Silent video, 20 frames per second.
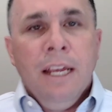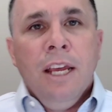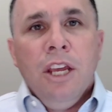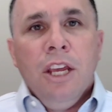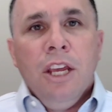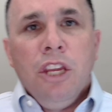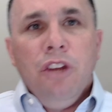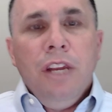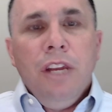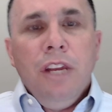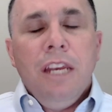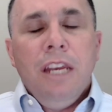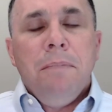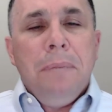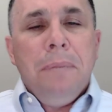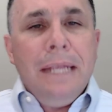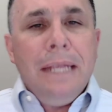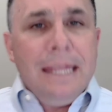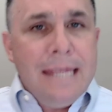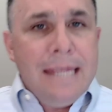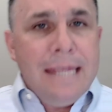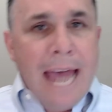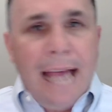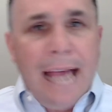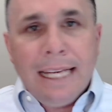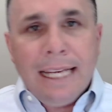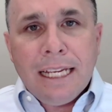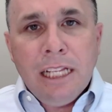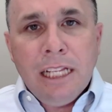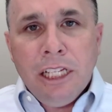You to be
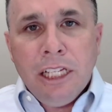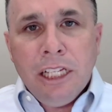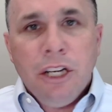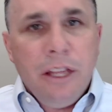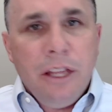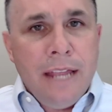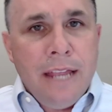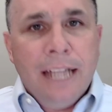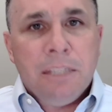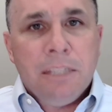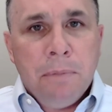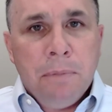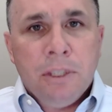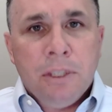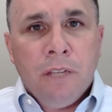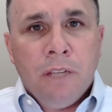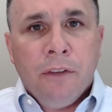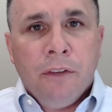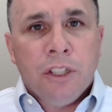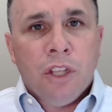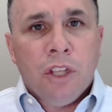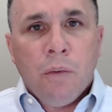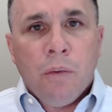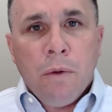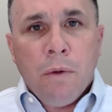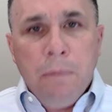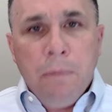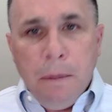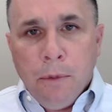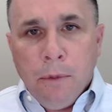that clear and that specific so that when
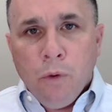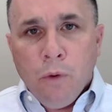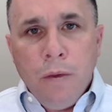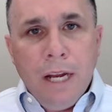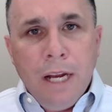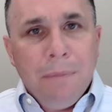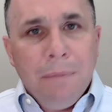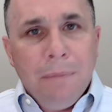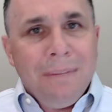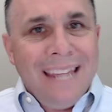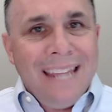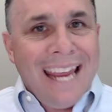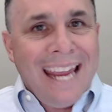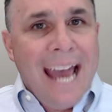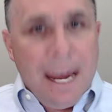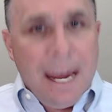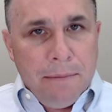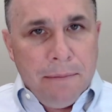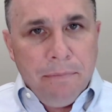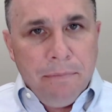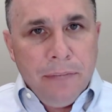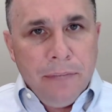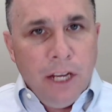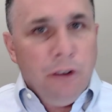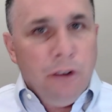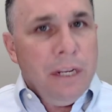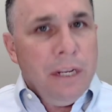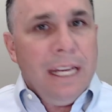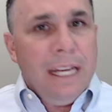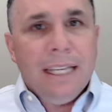people read them, they got them. They don't
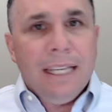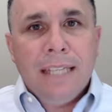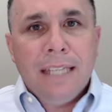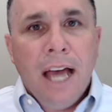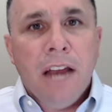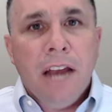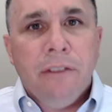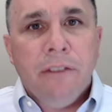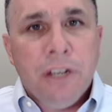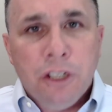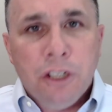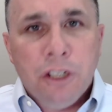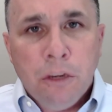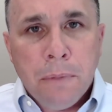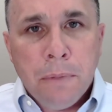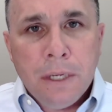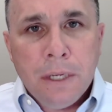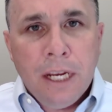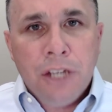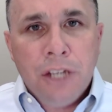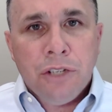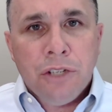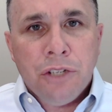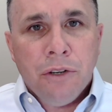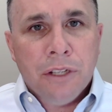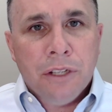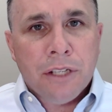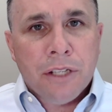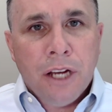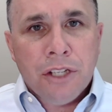need a ton of interpretation or
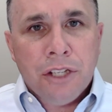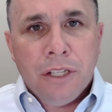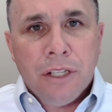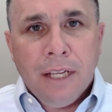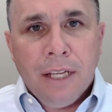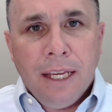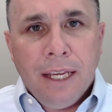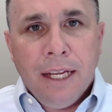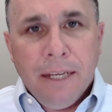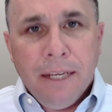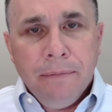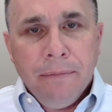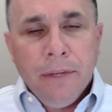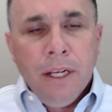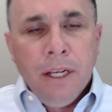discussion to get it.